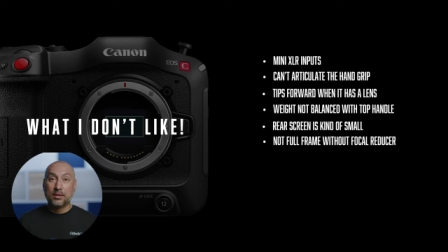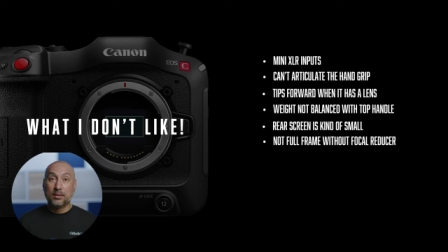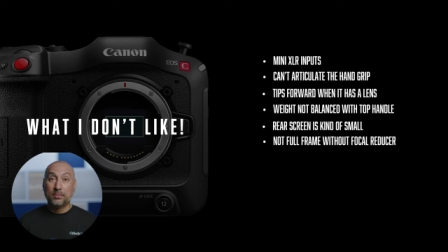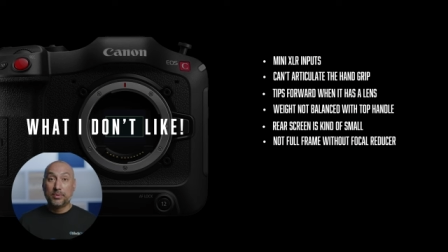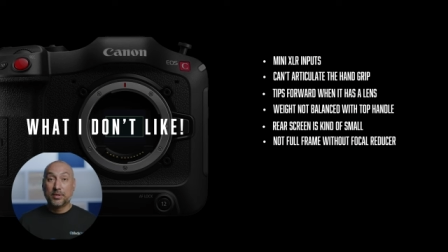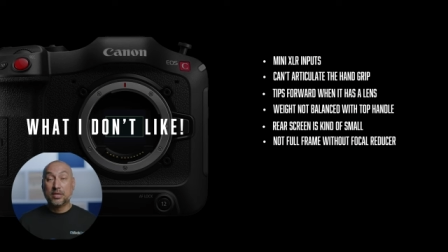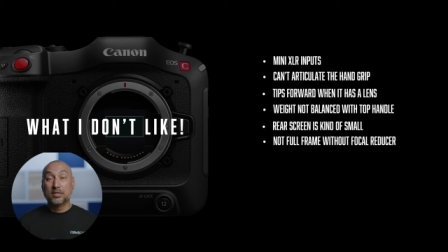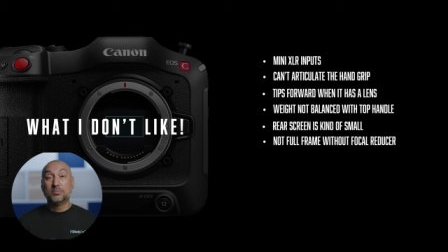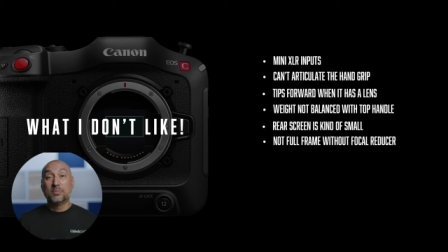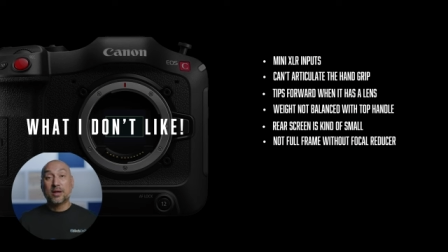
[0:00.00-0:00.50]

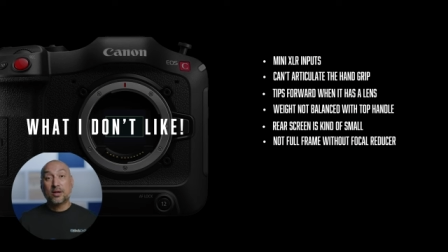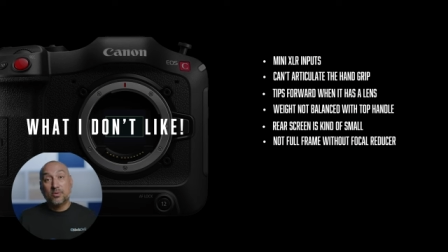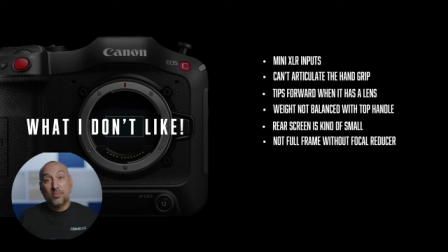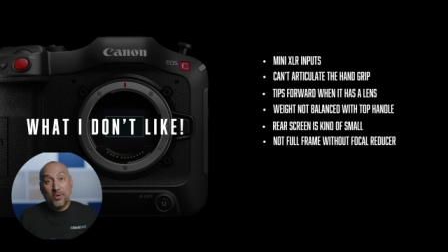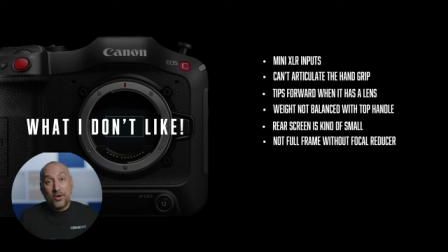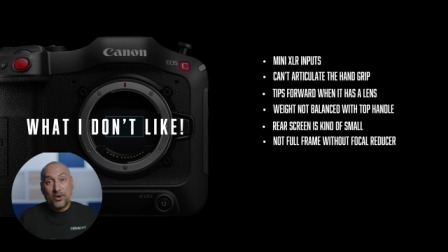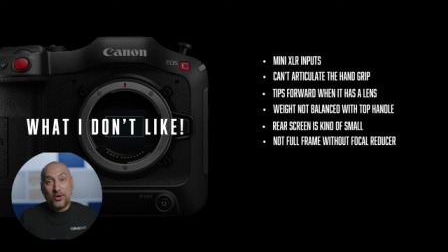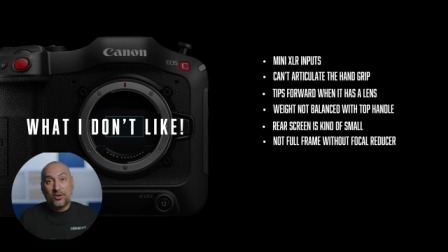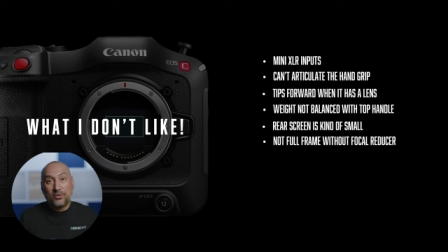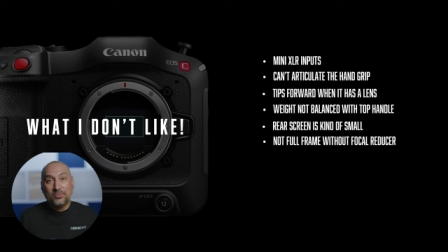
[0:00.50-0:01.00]
Because my
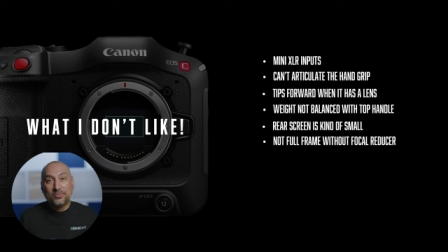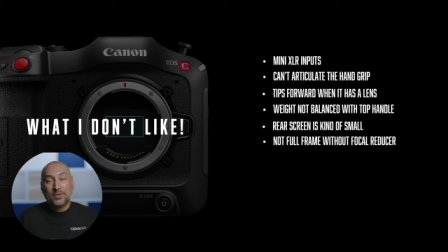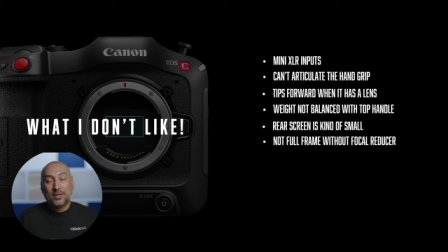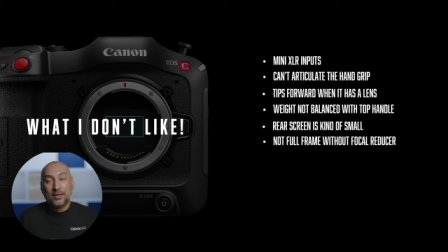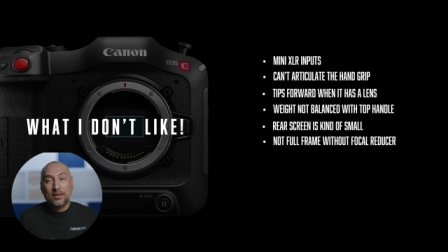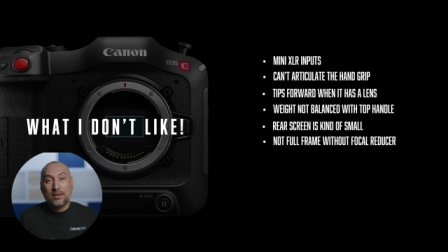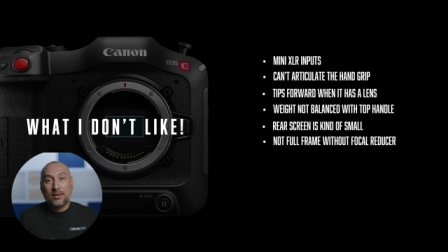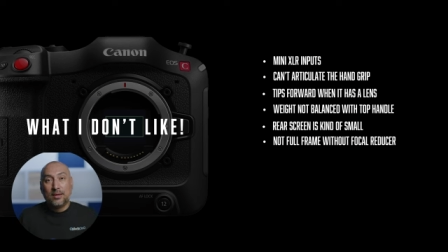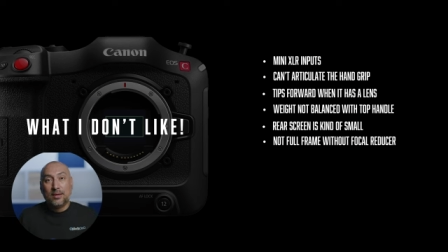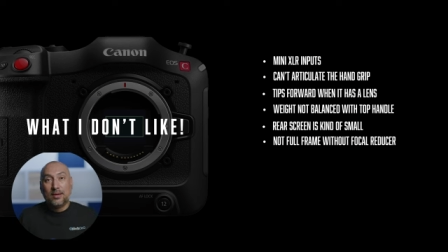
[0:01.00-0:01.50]

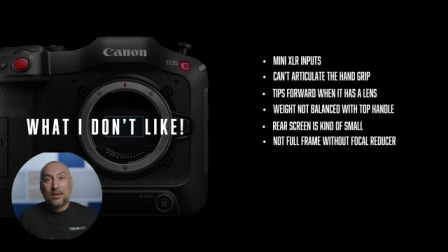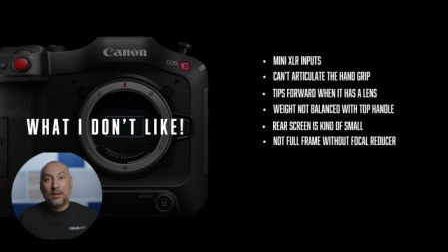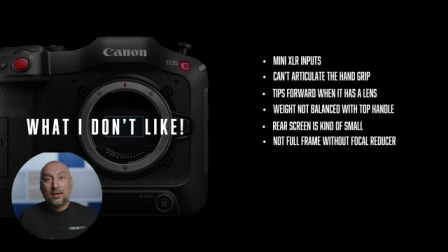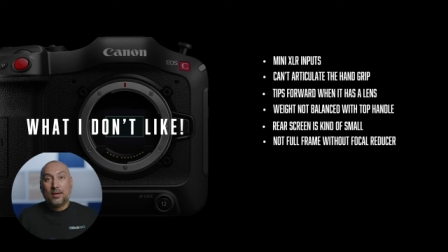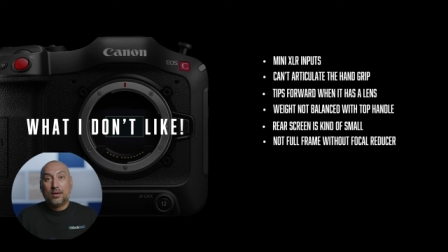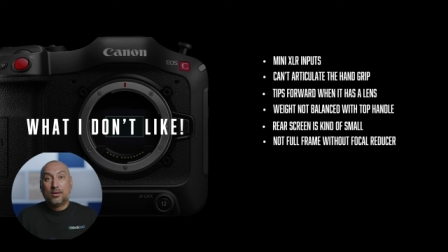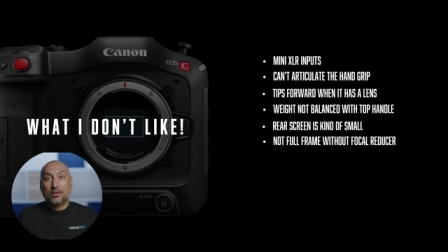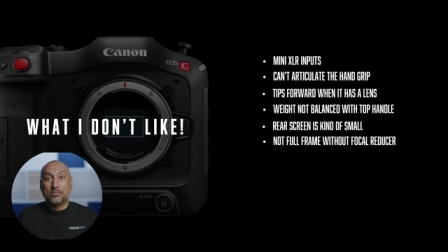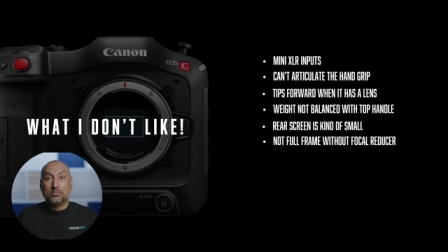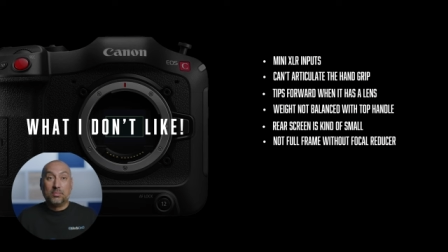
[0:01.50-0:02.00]

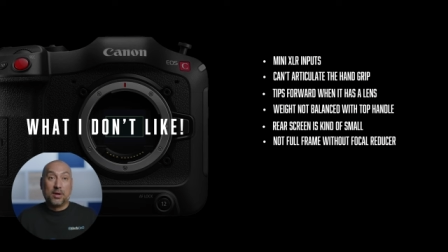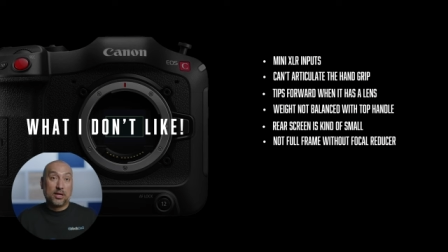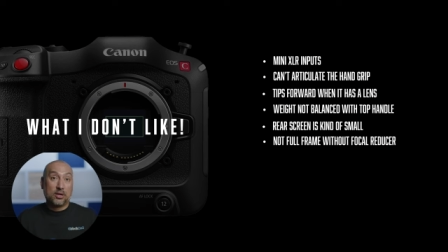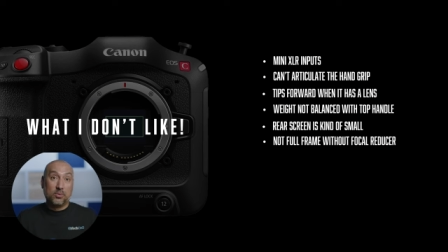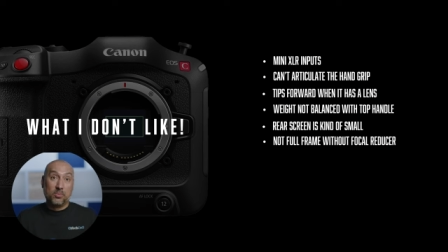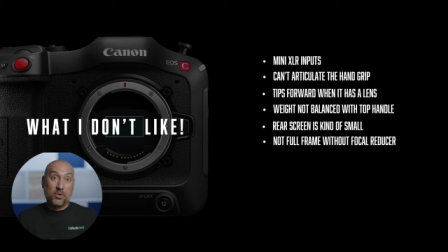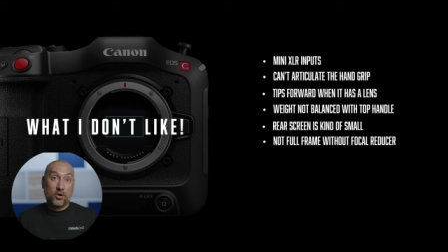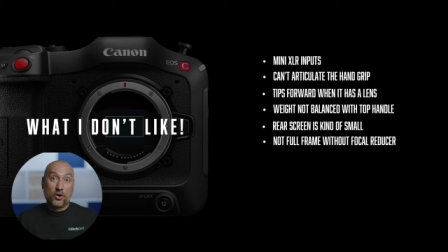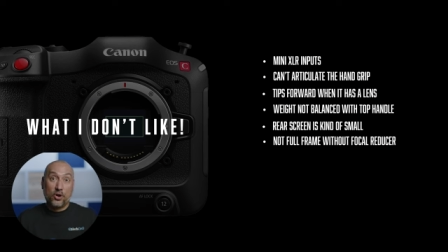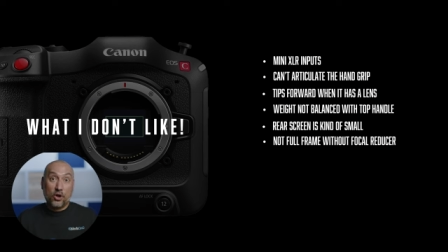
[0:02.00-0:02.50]

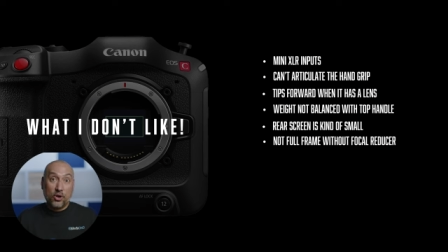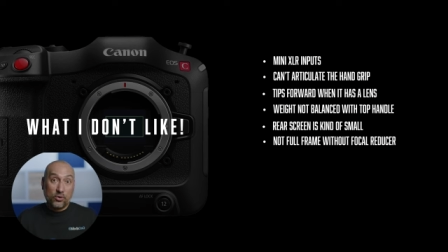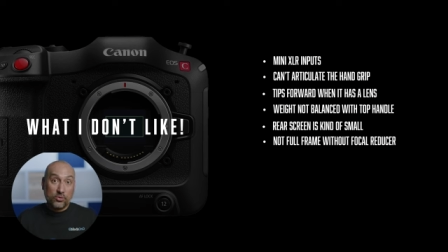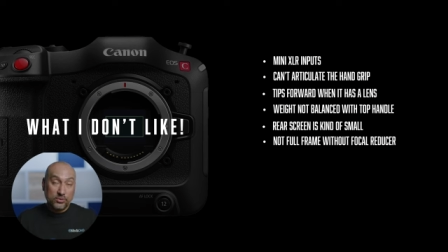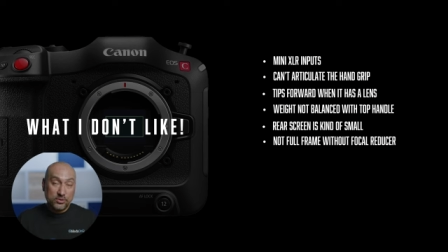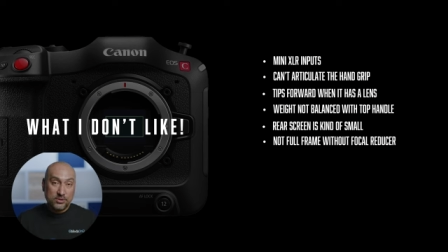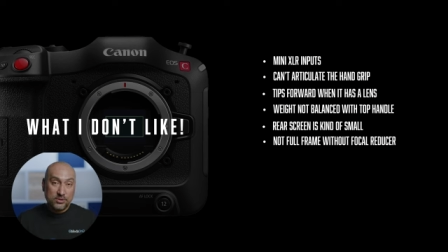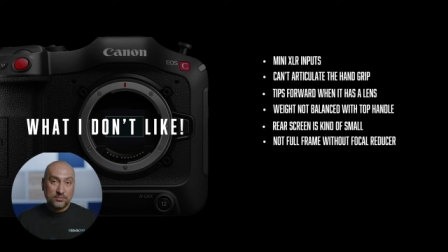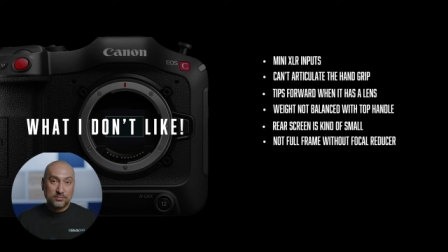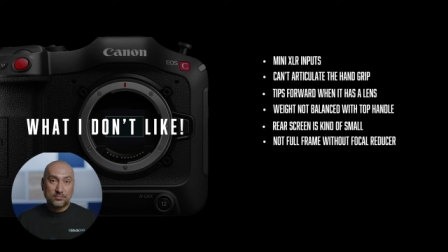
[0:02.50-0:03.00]

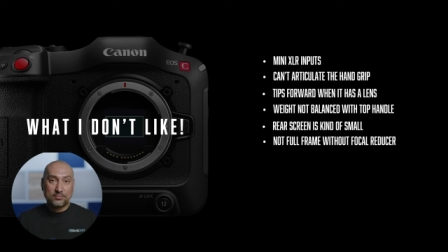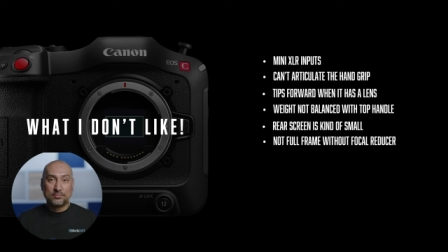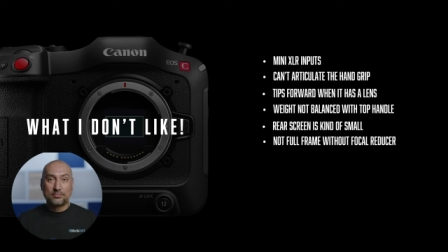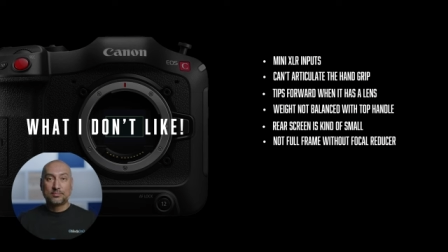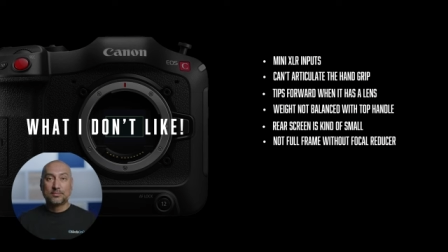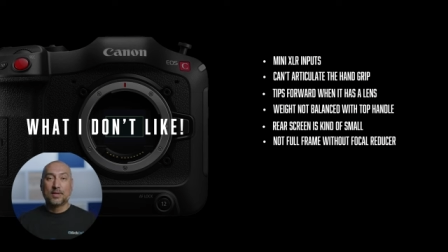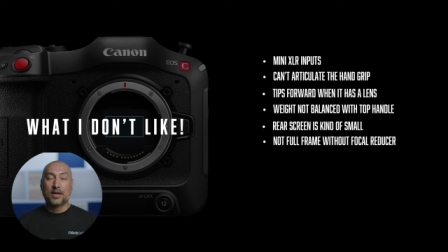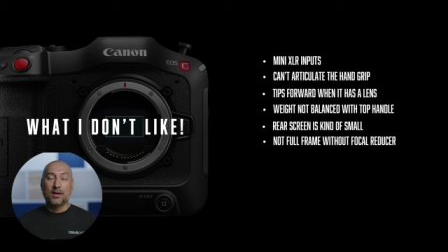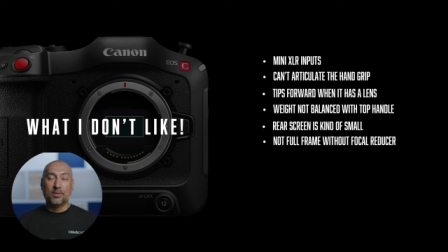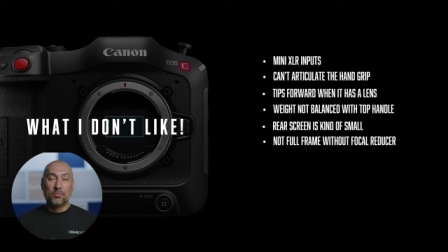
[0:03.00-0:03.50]
Komodos
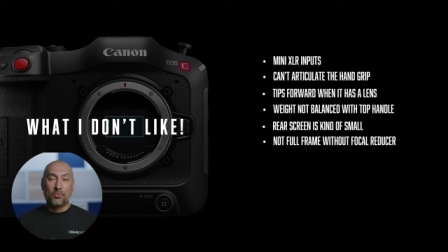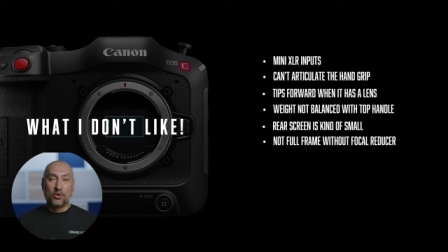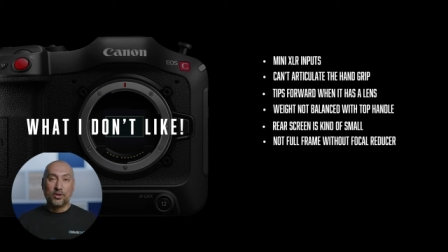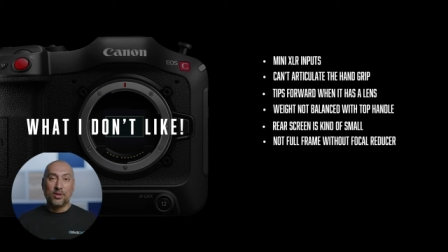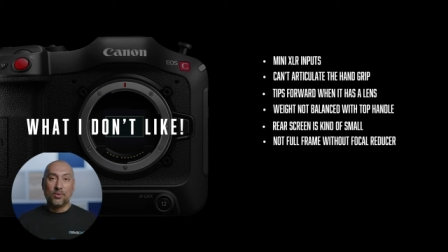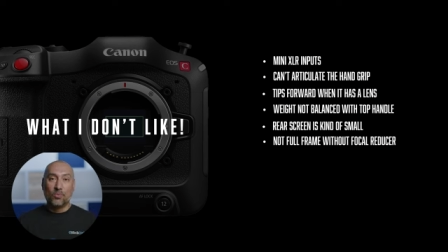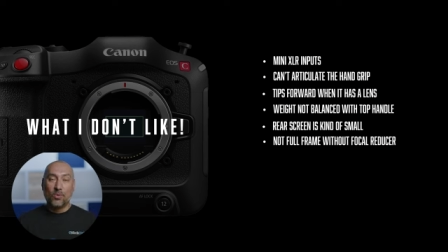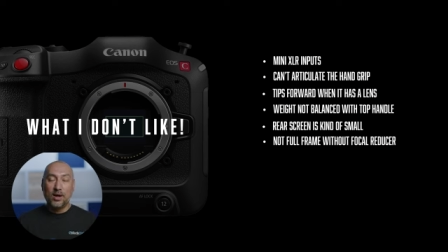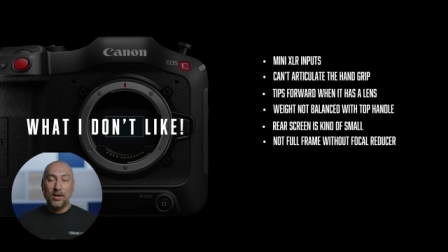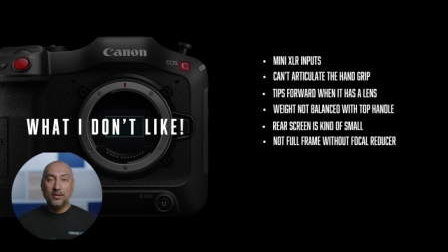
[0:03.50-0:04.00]
have more
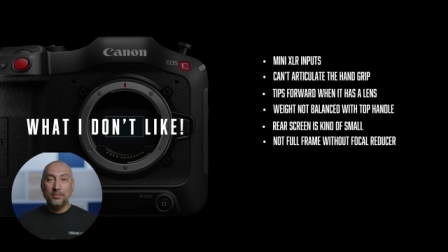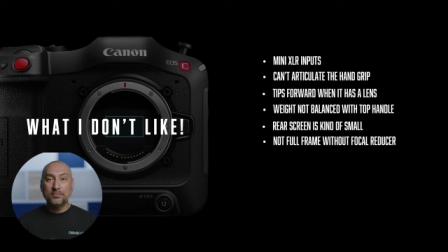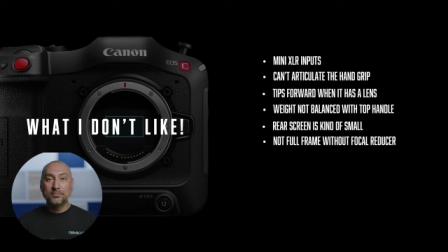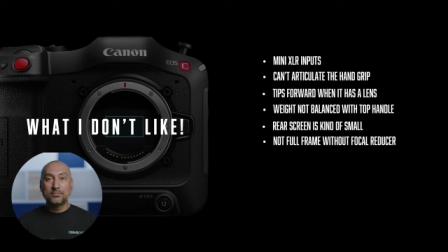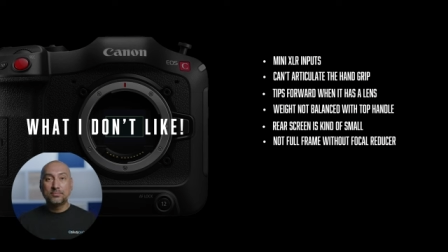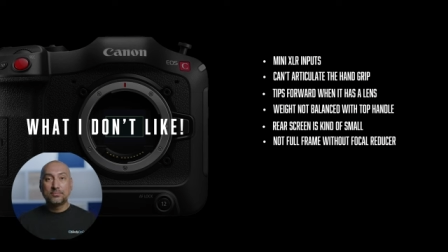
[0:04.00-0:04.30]
than one,